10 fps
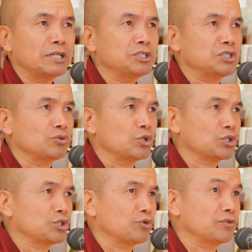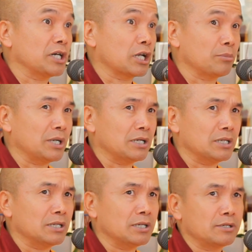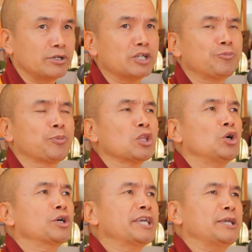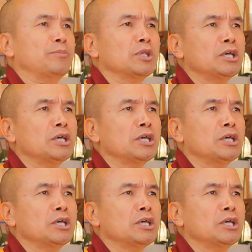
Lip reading: generosity of dharma. Right? Okay.